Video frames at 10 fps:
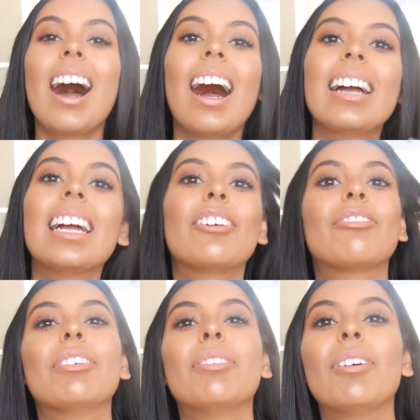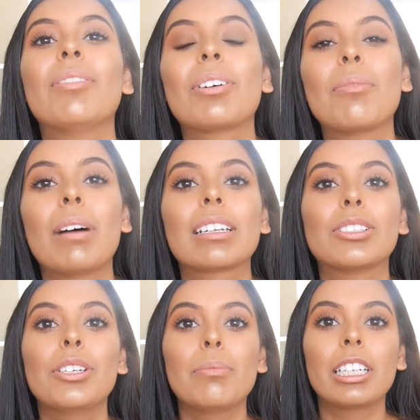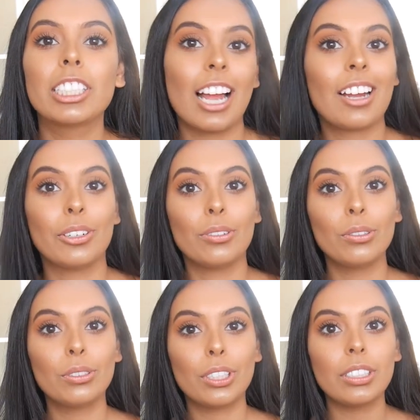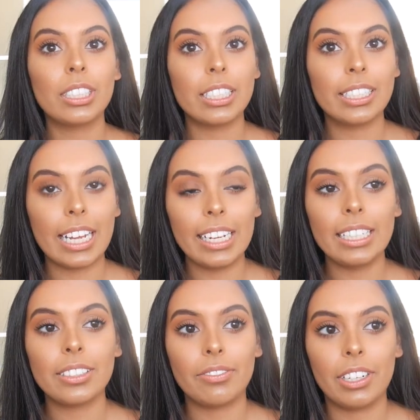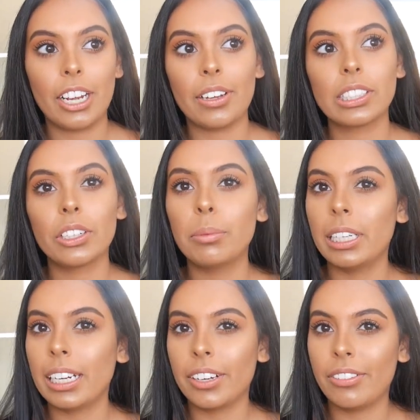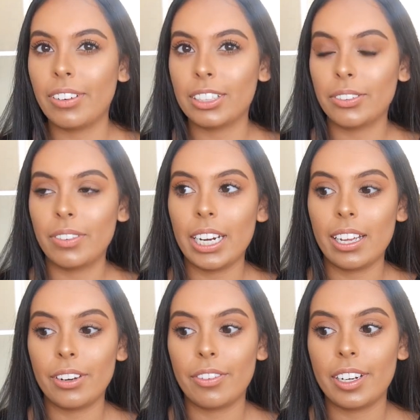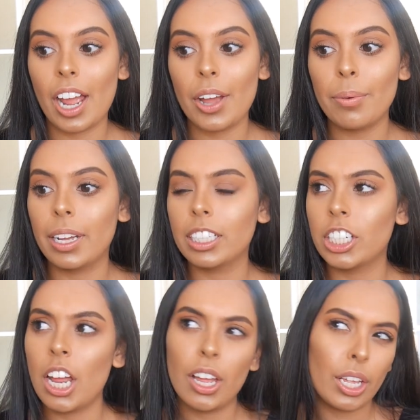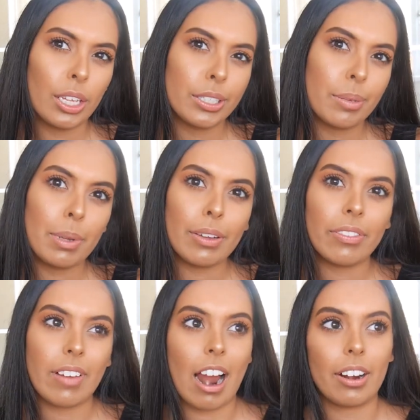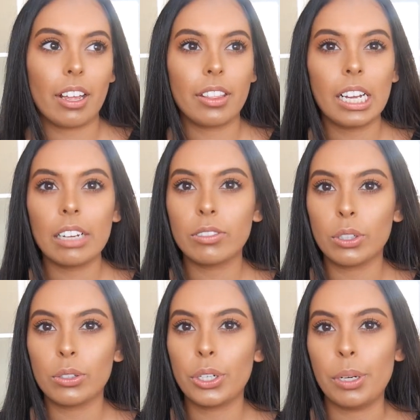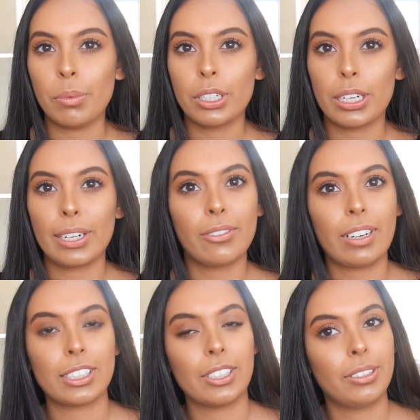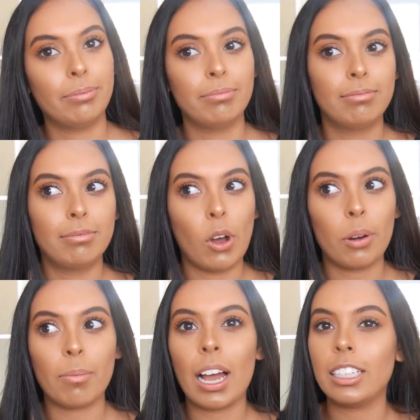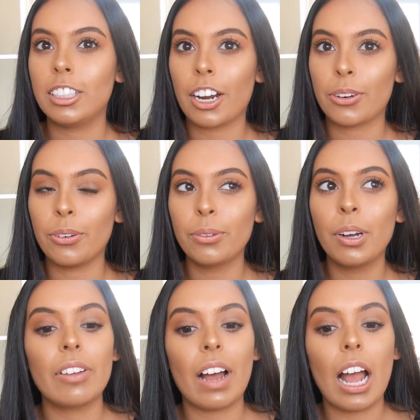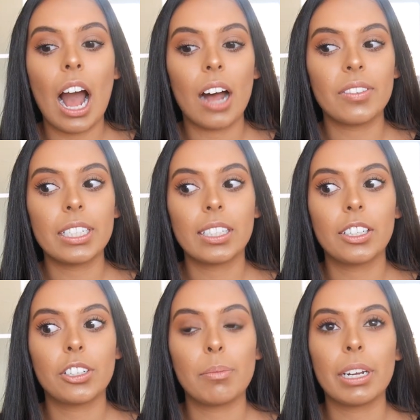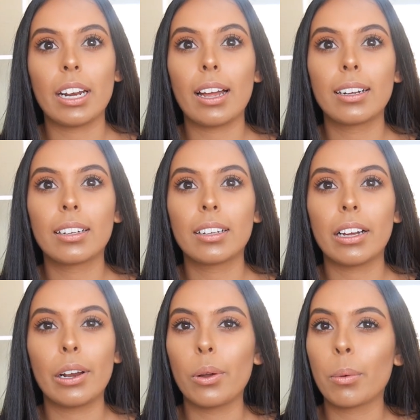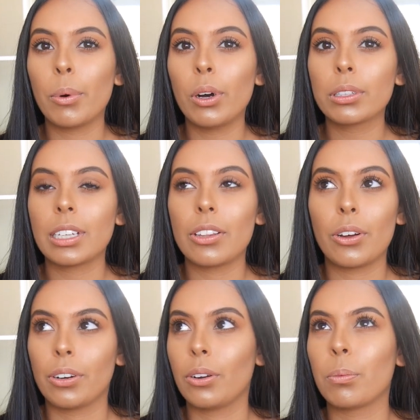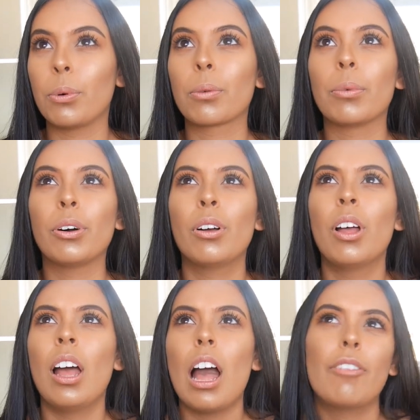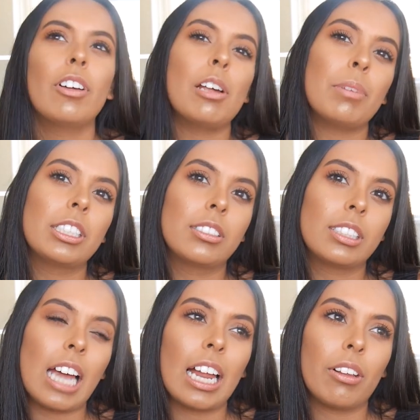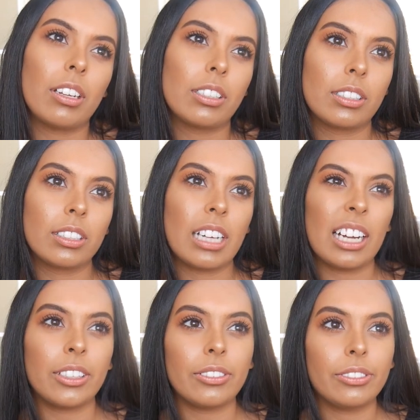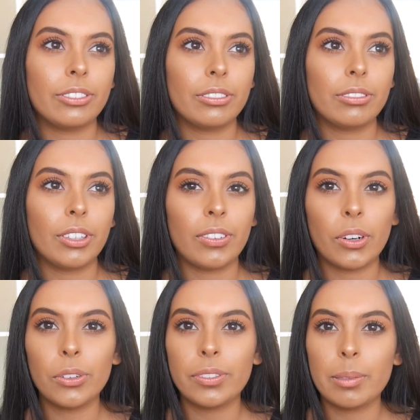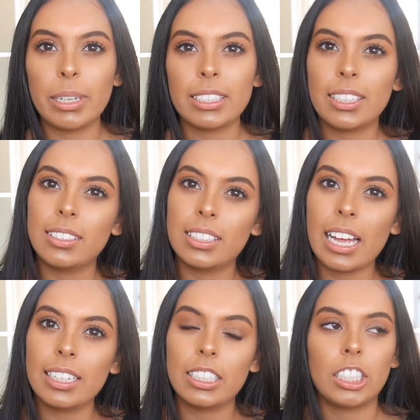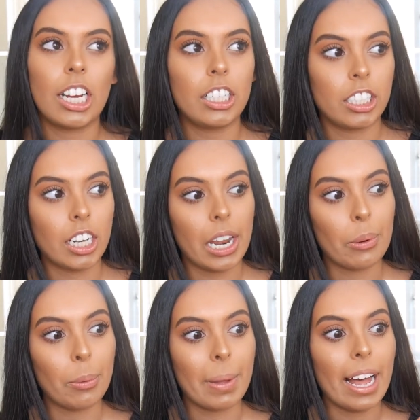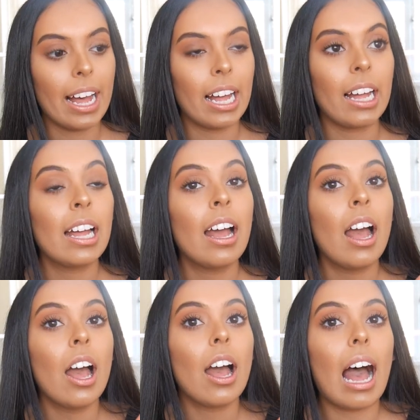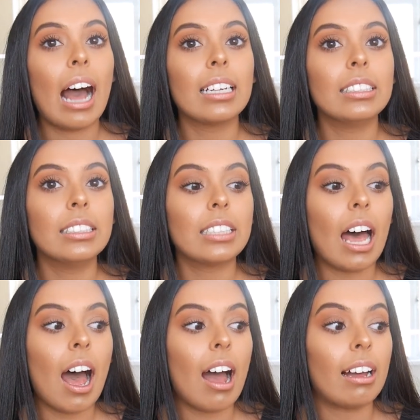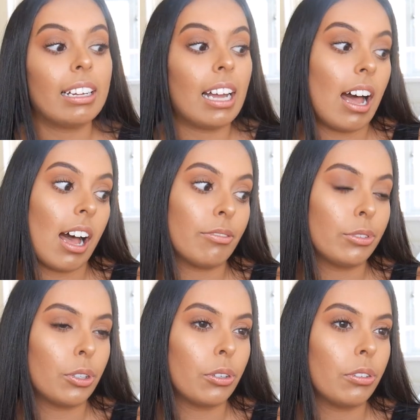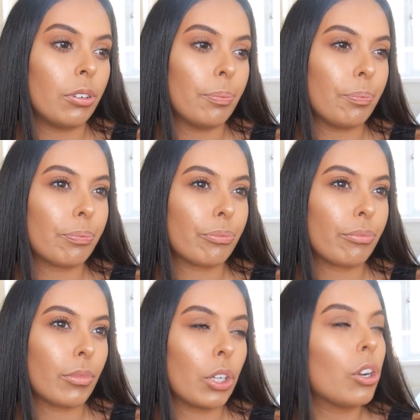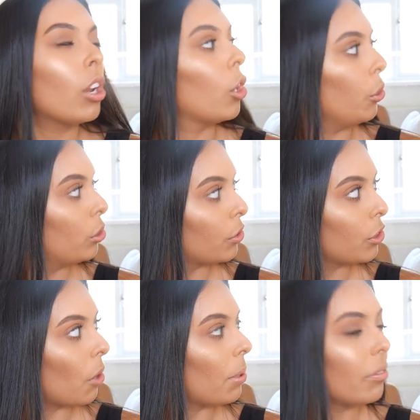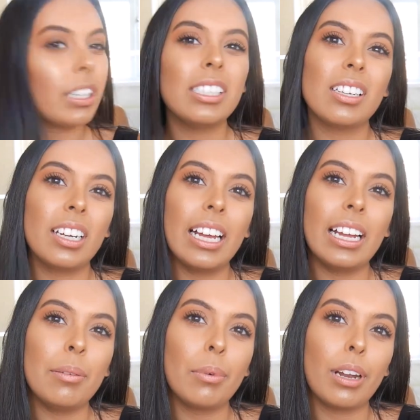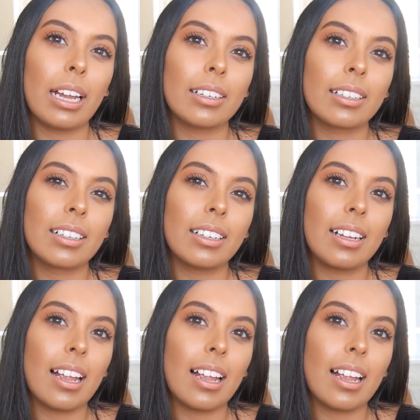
Hi everyone, welcome back to my channel. So today's video is going to be like a fashion related video which to be fair I don't think I've done too much like fashion on my channel. If I have it's actually been like lookbooks, like a lookbook but I feel like my style is kind of evolved a bit since then, it's changed a little bit and I have done not loads of shopping recently but like